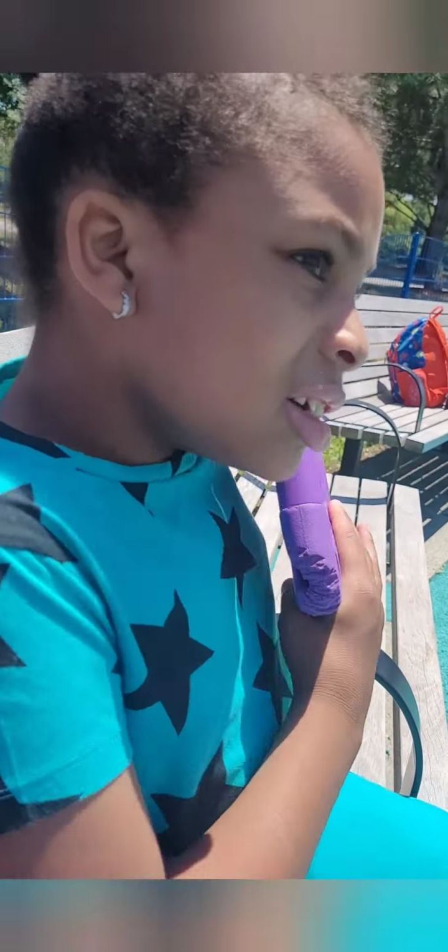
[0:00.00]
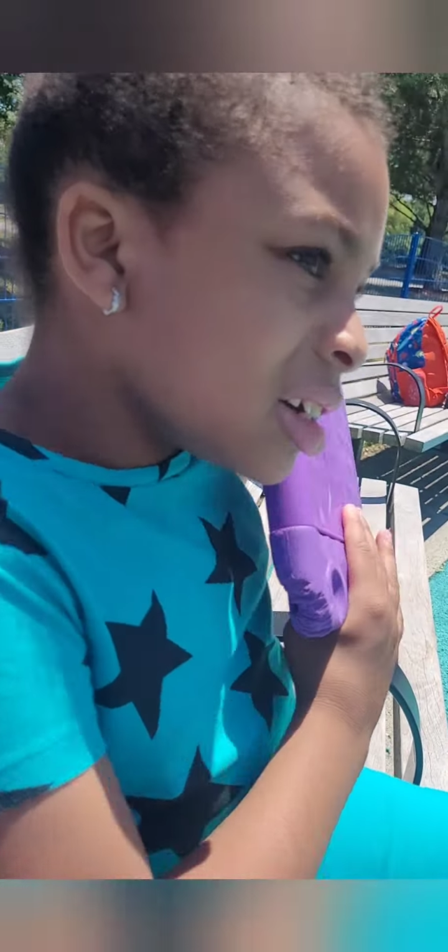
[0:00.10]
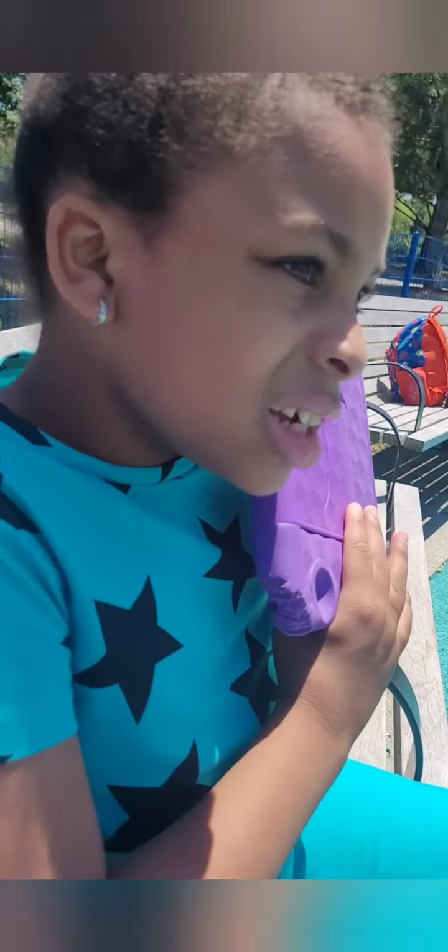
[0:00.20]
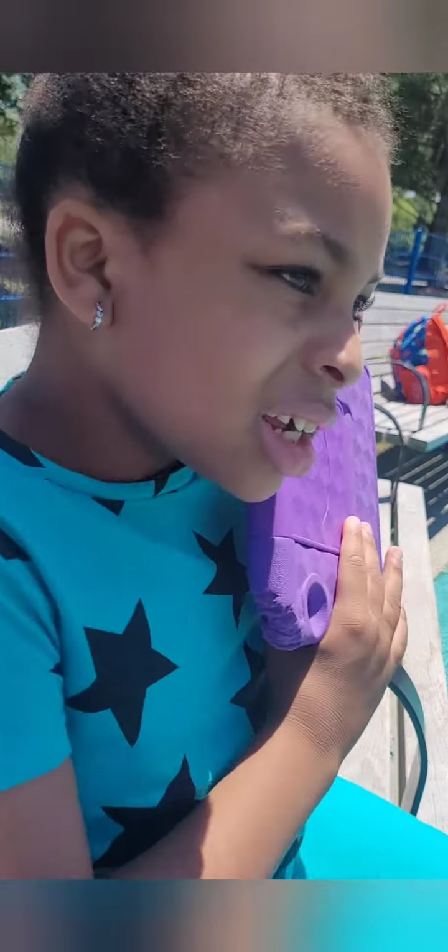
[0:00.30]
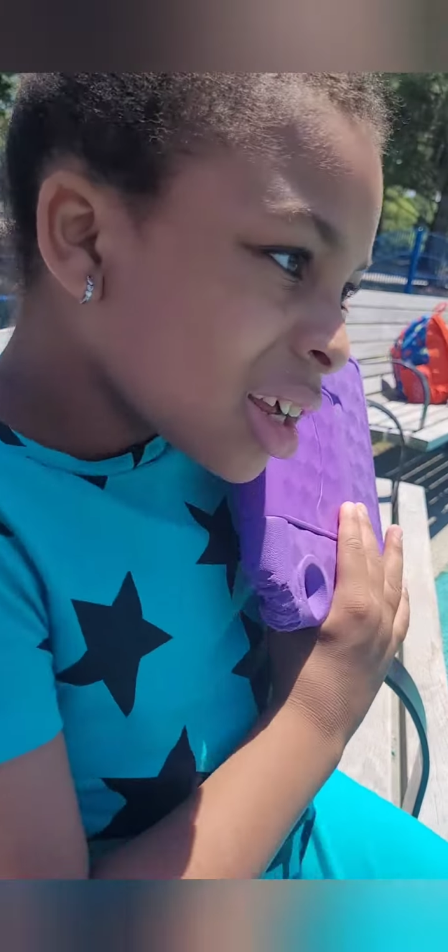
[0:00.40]

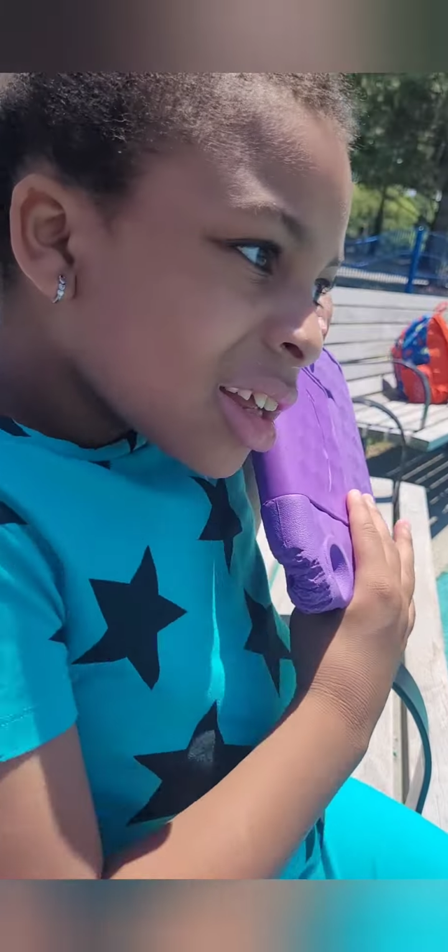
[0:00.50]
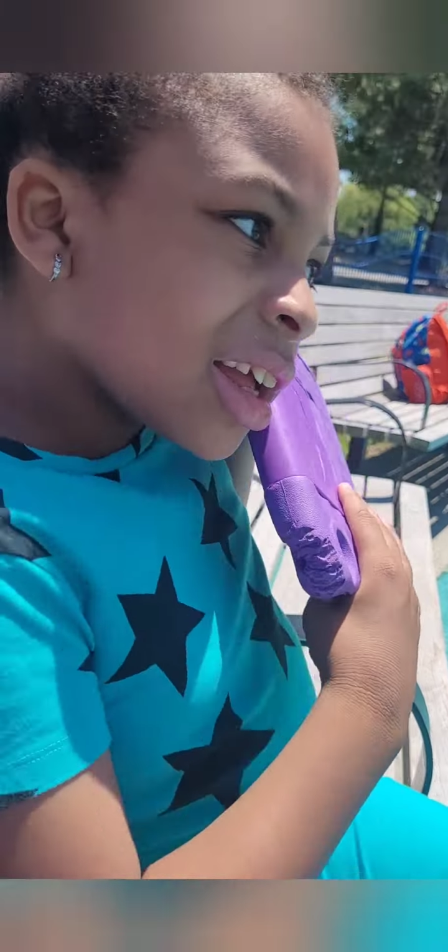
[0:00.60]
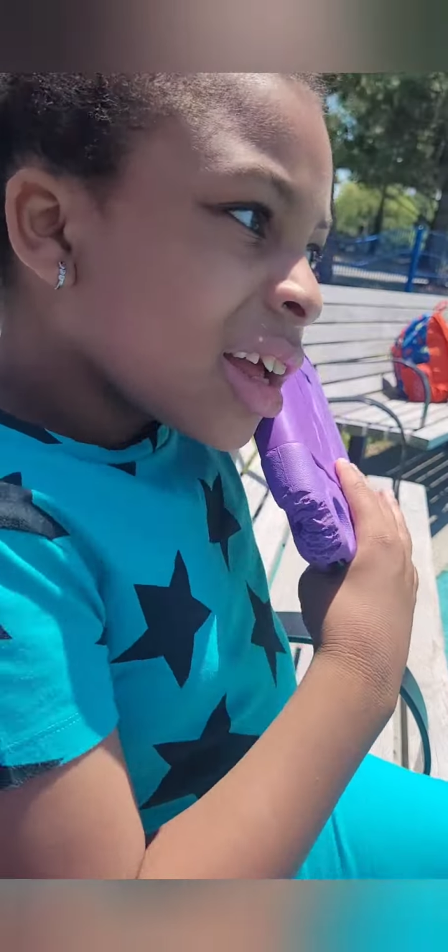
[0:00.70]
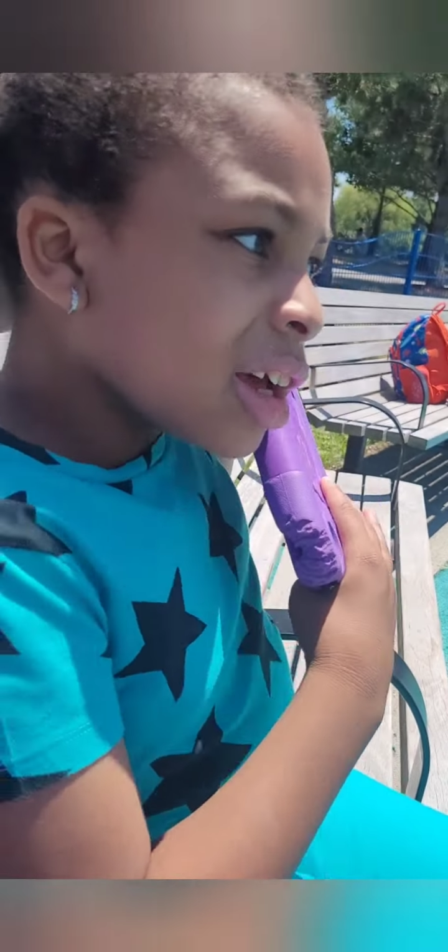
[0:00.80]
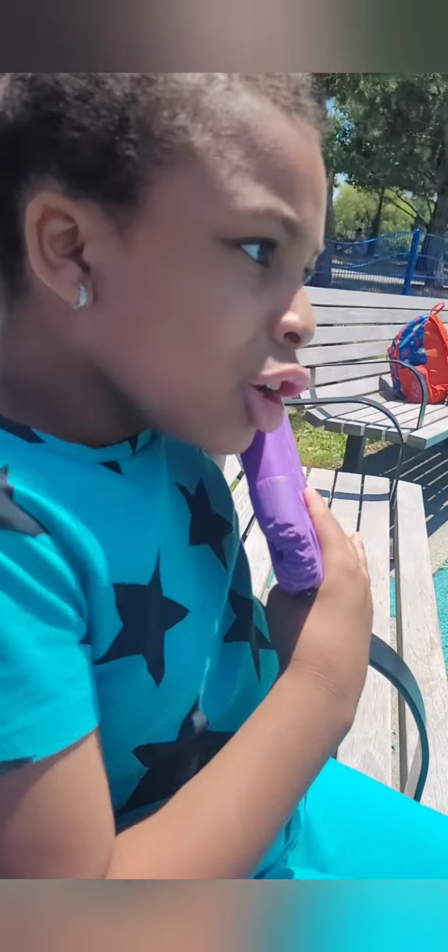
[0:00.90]
Still not
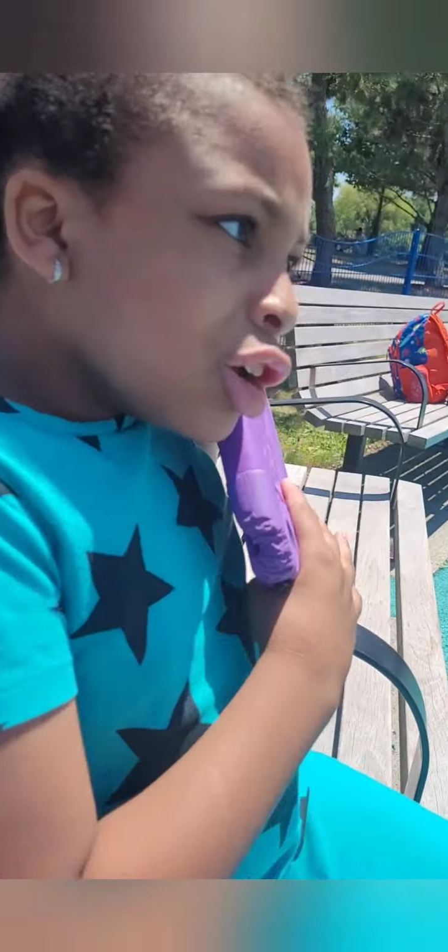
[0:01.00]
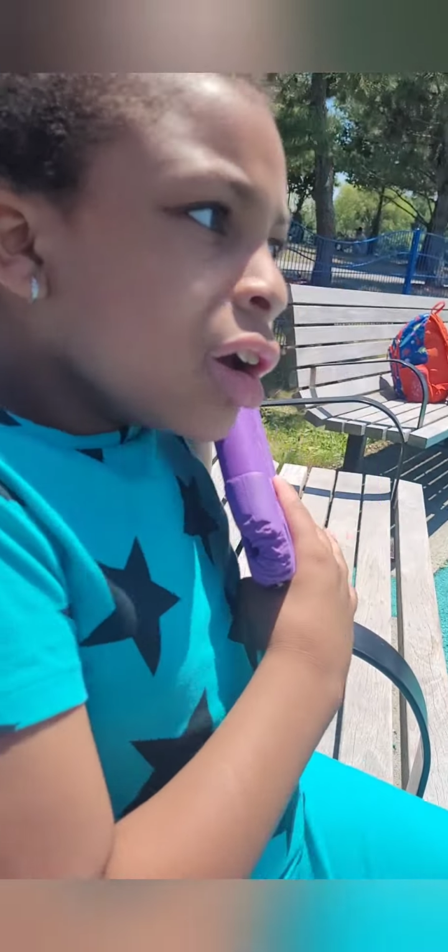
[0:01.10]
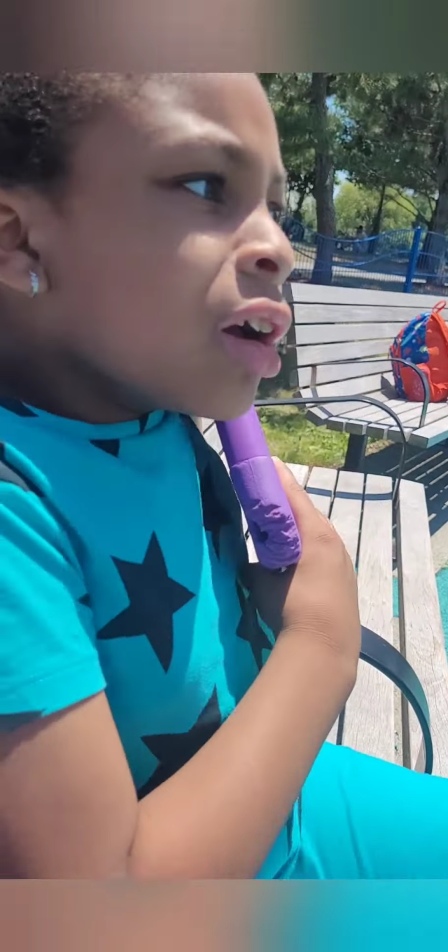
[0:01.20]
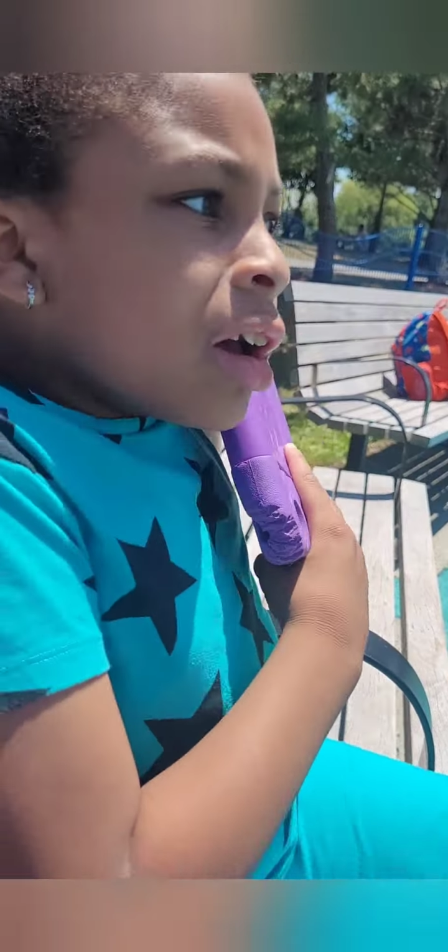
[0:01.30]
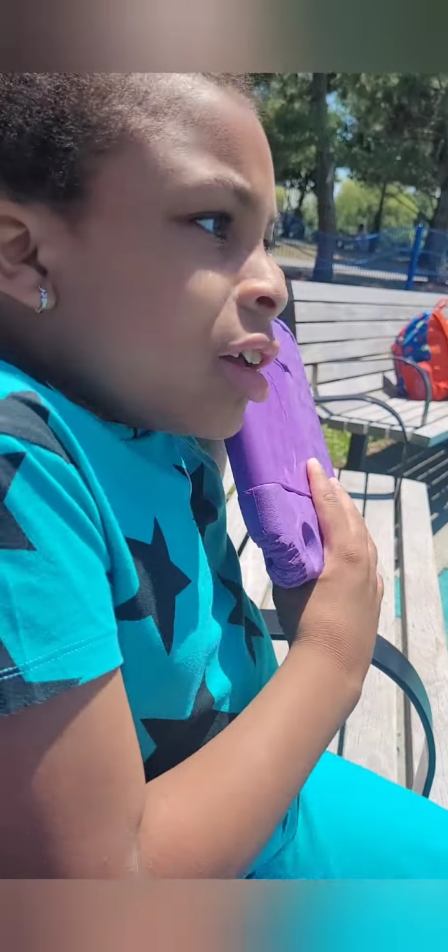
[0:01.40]
crowded,
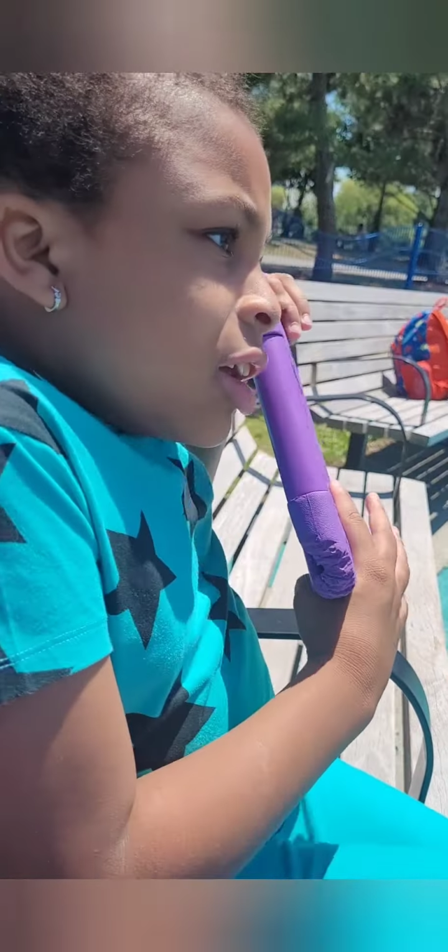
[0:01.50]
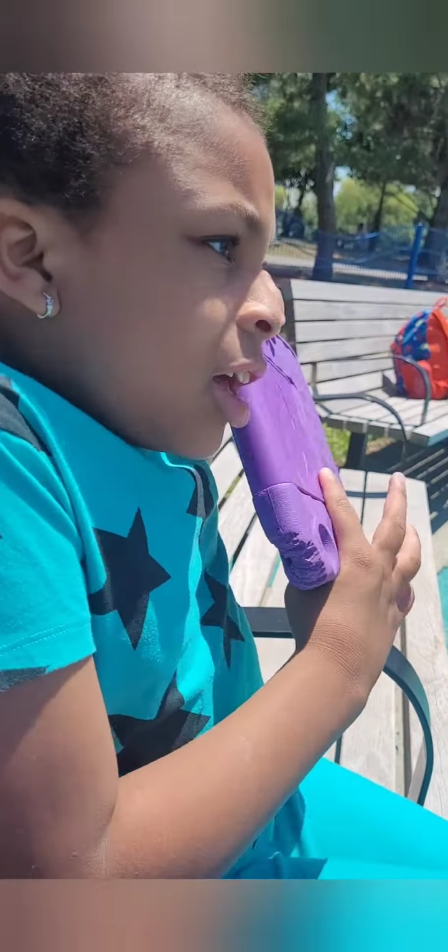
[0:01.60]
about